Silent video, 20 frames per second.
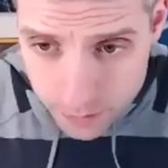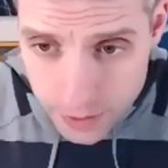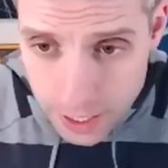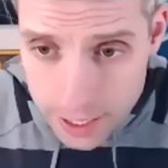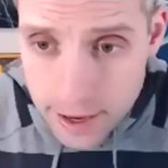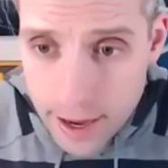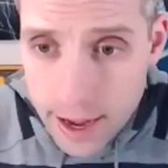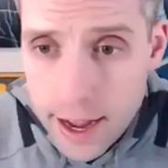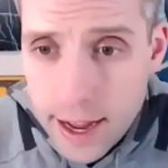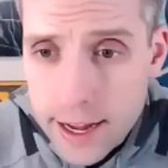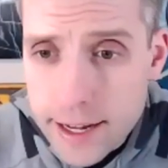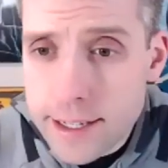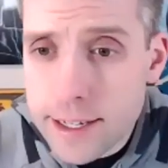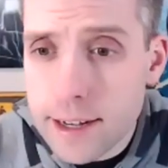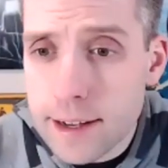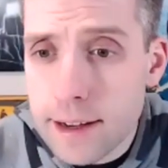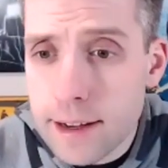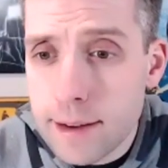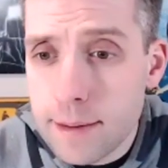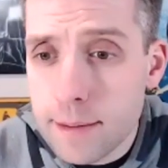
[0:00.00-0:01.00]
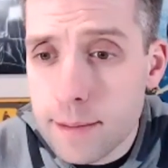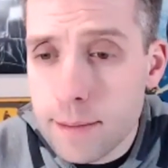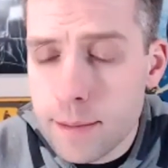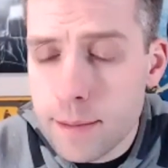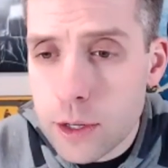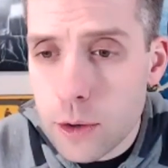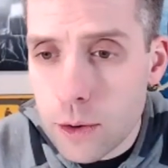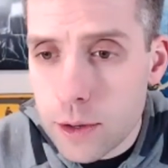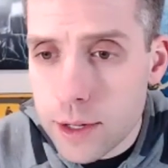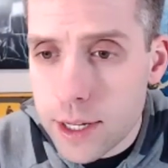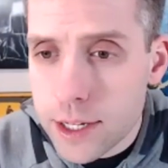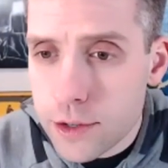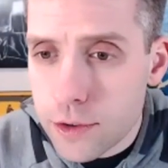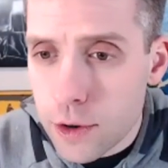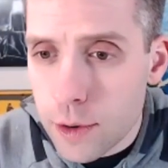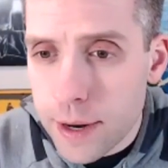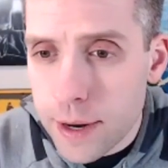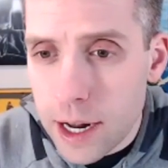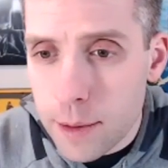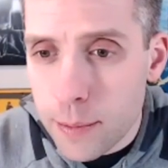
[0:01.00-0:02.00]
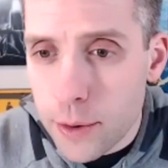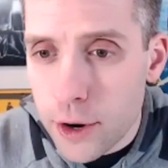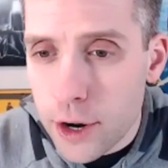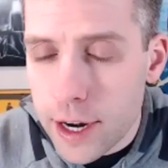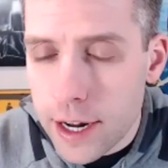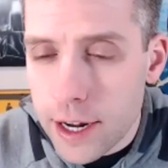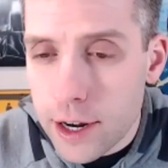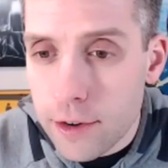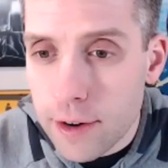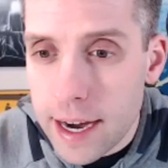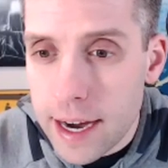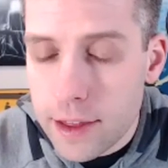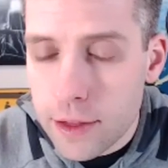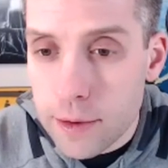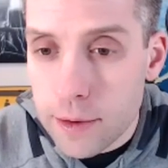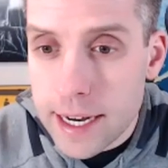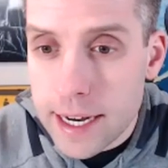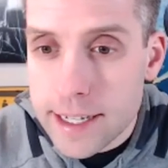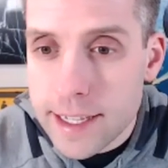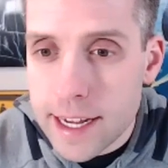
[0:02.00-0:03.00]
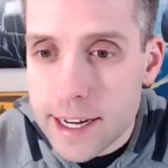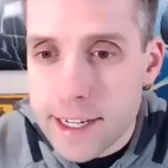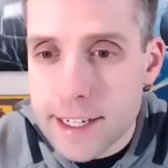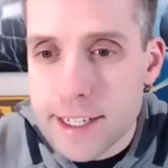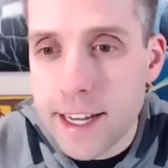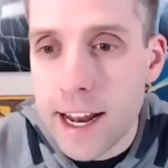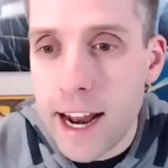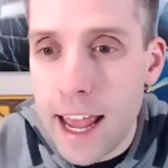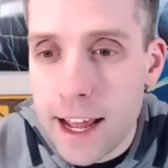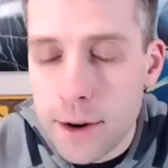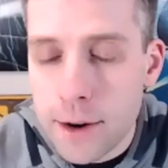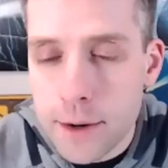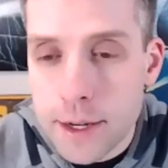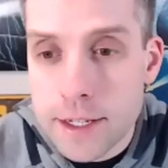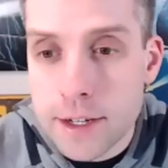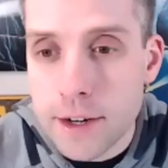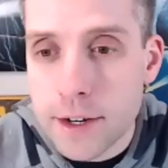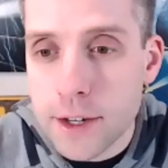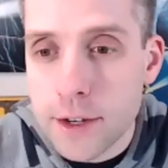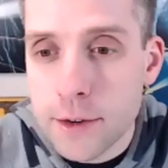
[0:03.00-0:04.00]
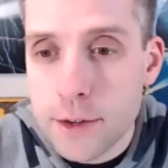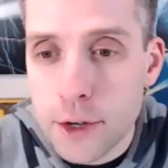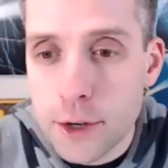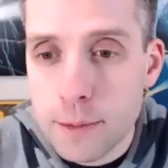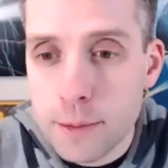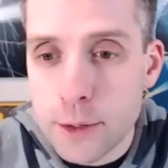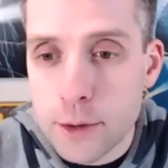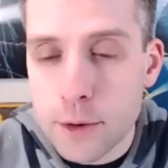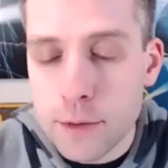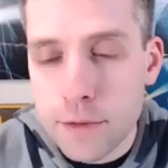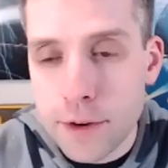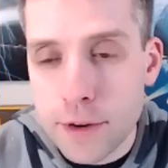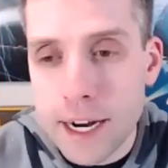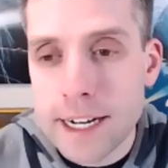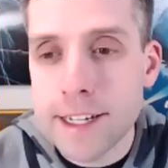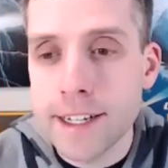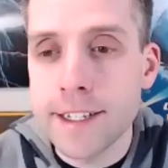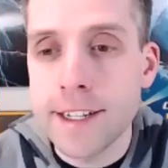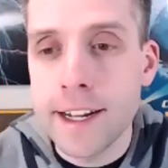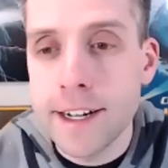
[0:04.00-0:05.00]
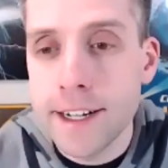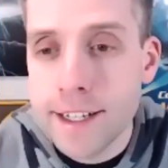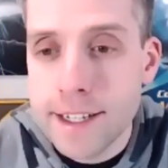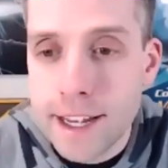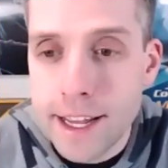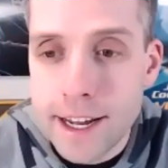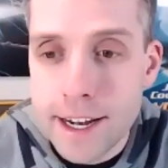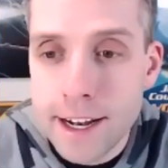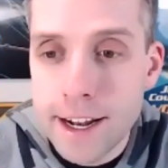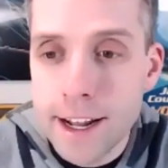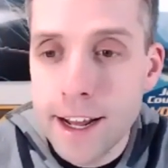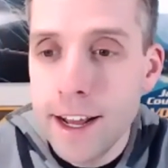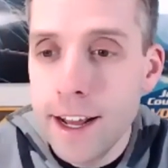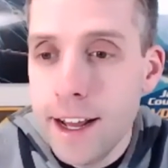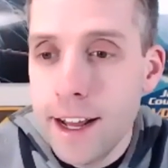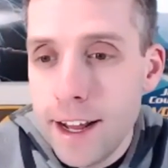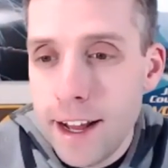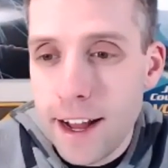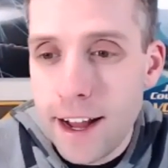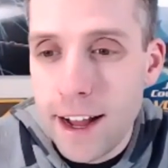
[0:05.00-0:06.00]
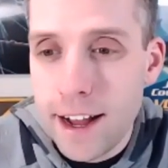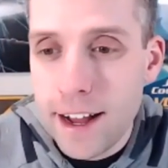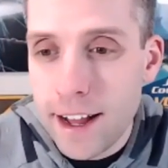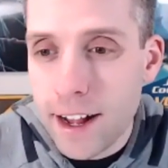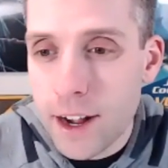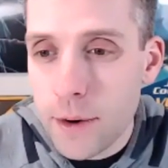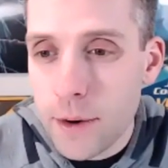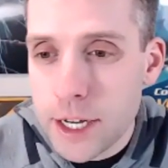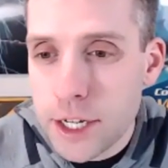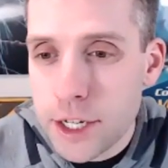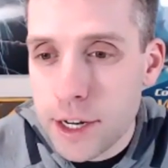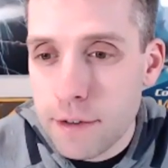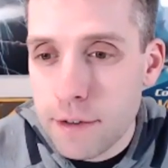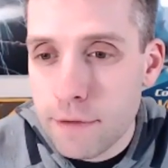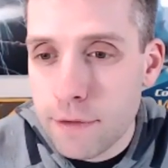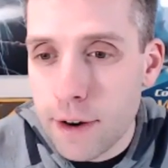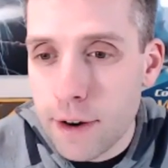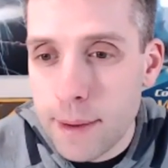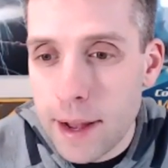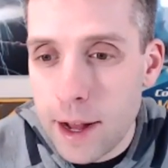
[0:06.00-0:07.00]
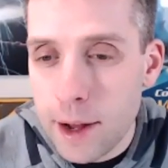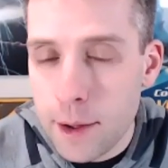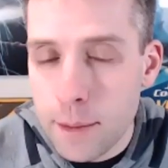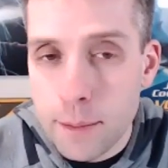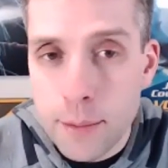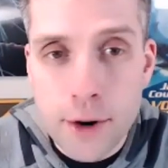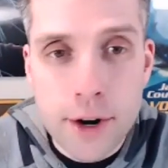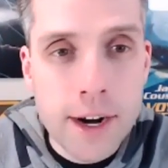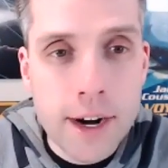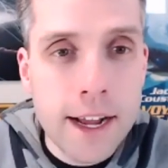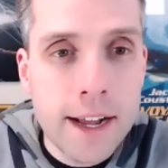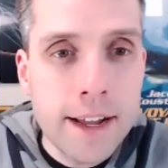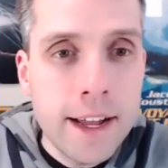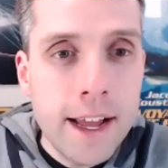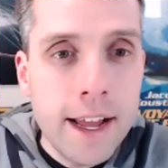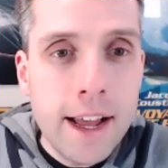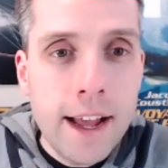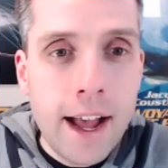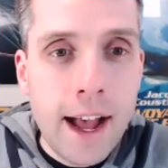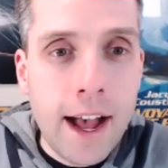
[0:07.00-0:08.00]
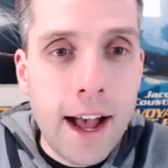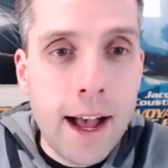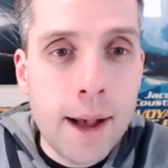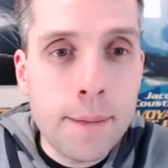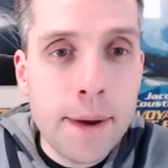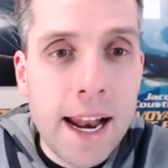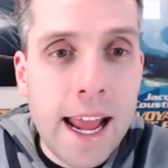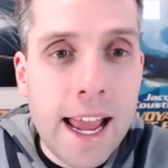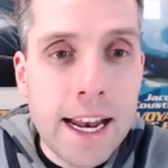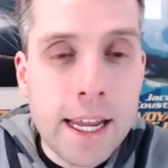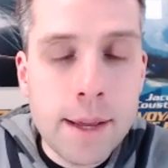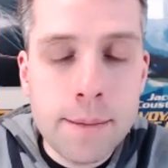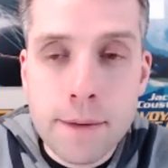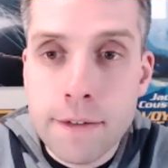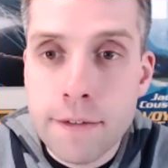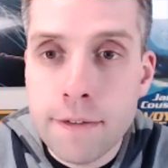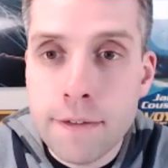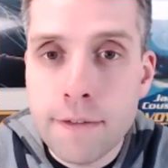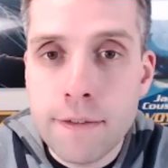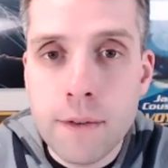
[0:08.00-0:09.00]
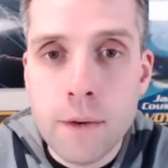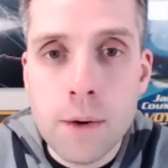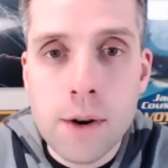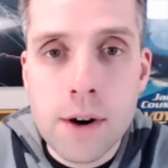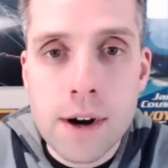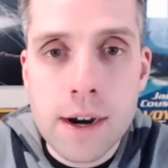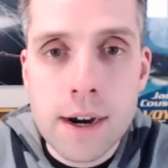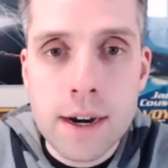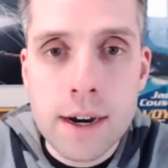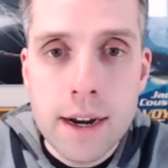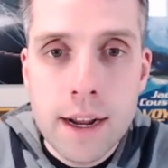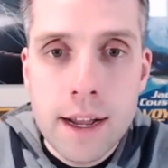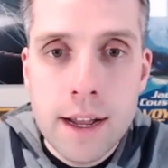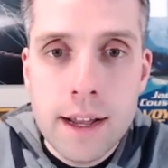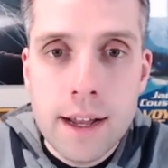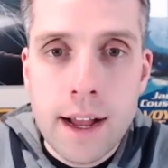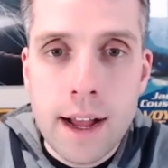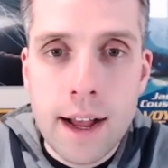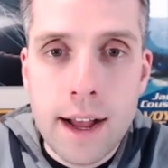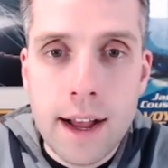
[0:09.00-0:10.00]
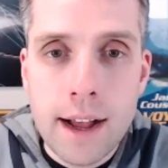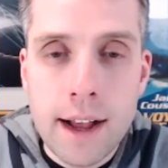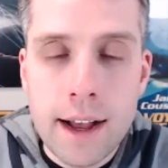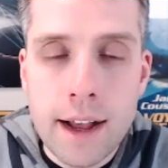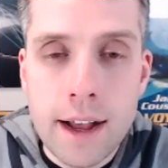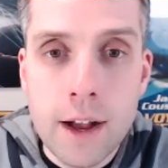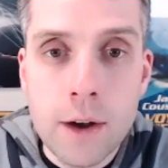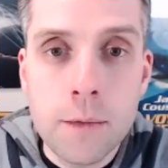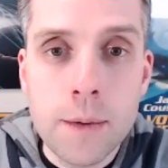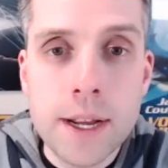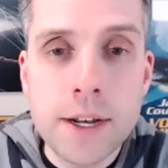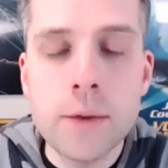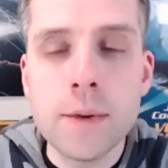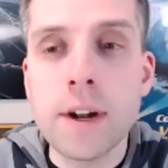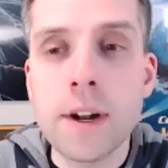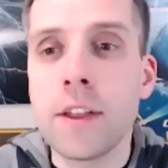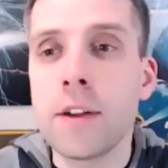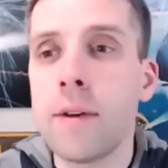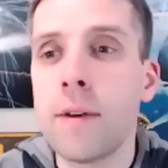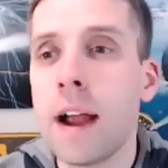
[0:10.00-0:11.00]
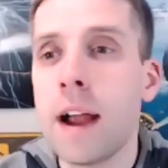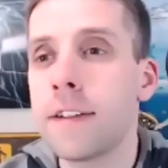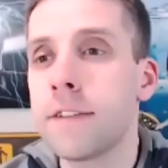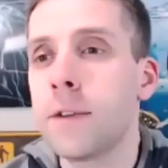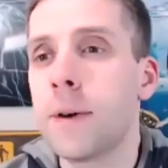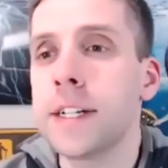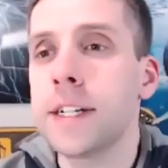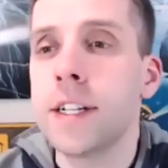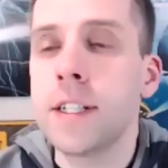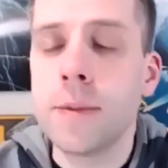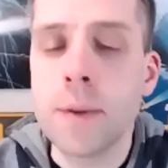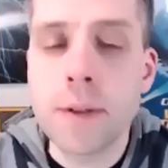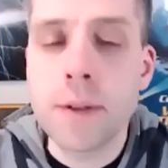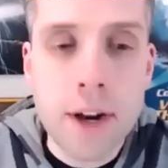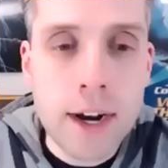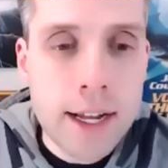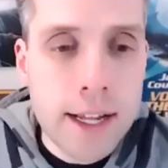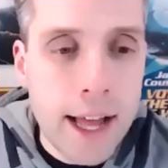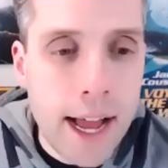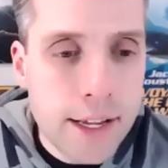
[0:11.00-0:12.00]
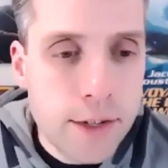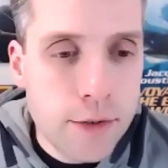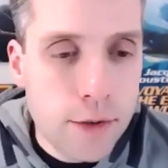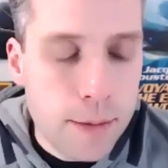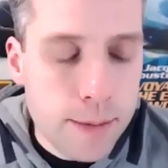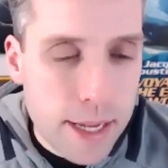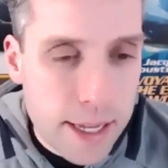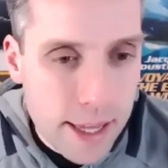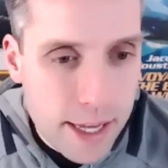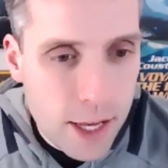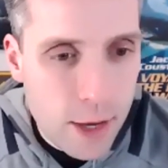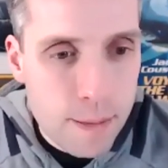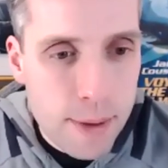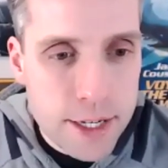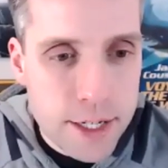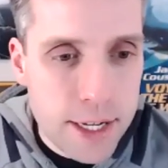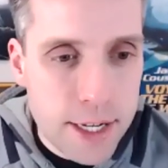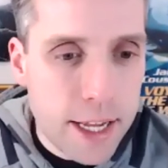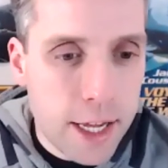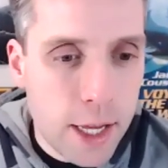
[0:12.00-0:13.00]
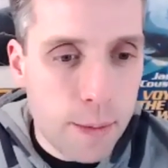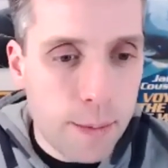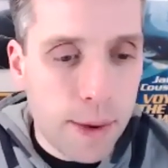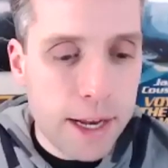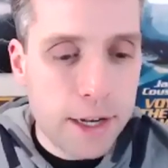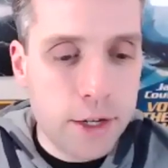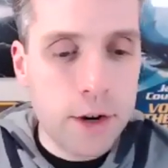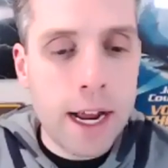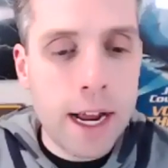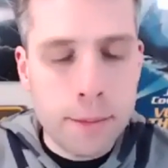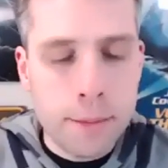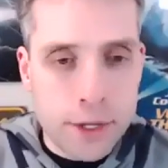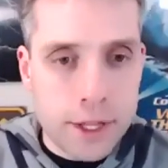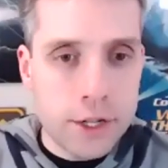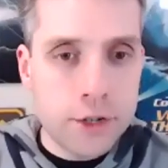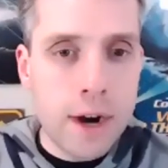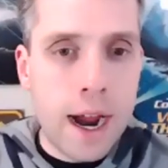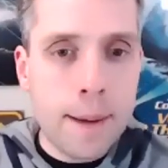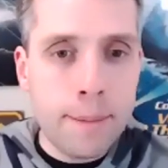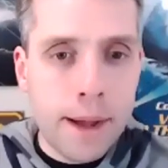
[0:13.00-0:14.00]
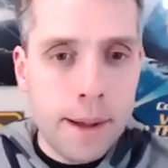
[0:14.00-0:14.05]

uh, to Miss Holden's group in Alberta, grade threes. They just said hey to us on YouTube. So don't forget to send us in uh, a question from Alberta. Uh, but Andy, before uh, we do another round of questions with our classrooms, I think you mentioned that you might try to put the trap